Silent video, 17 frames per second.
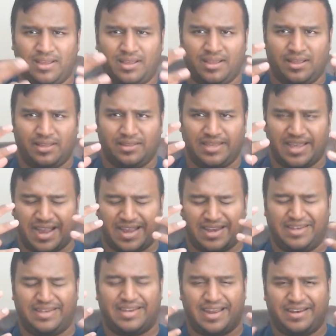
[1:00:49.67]
the
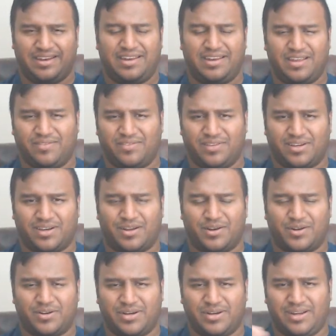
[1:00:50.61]
identity of the
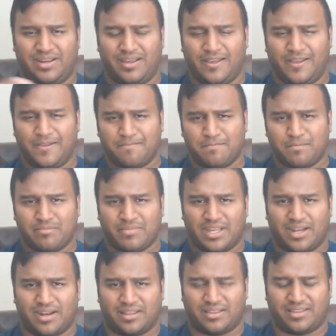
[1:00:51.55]
country.
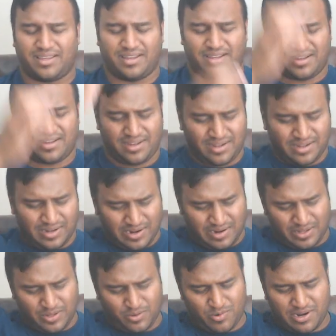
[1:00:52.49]
And I think
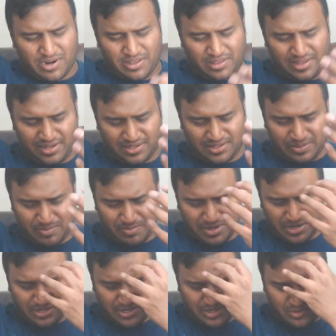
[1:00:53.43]
another one of the things I
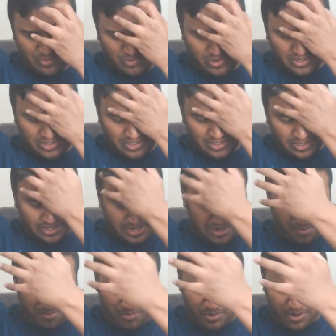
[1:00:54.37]
mentioned was, I think I
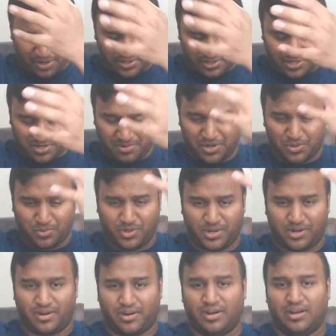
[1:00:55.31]
pointed it out on my
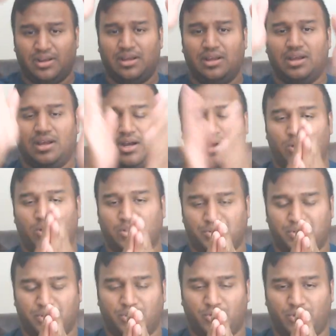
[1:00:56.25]
Twitter when I was
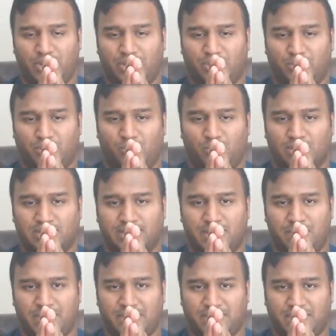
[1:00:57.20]
doing the read through, was they
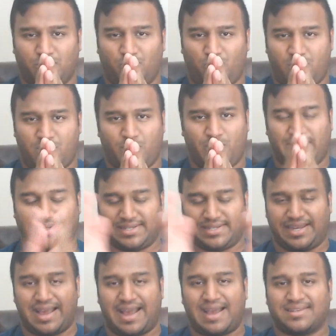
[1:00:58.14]
mentioned that Wano has a
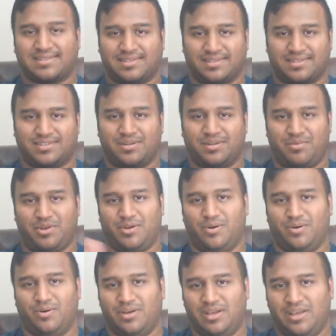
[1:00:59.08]
caste system,
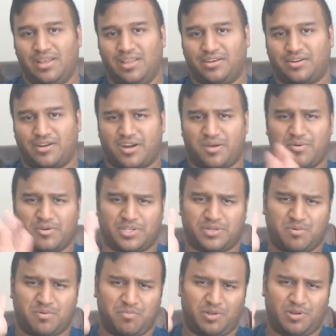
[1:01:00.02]
talk about
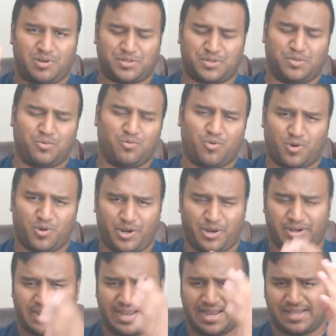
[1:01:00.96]
someone belongs to the warrior
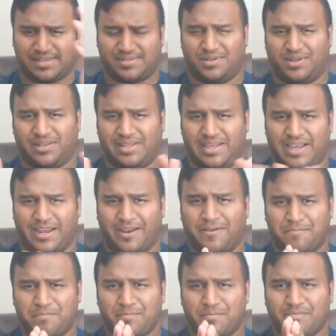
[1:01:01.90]
caste and all that.
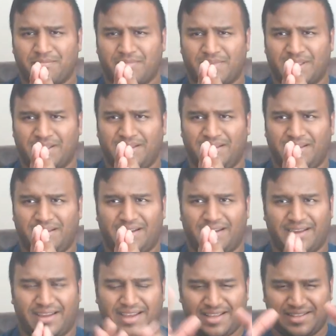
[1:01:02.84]

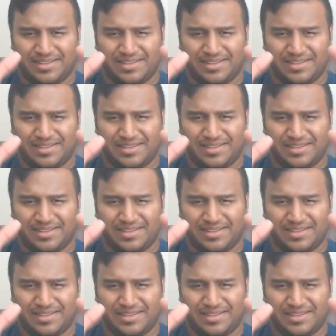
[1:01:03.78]
Again, this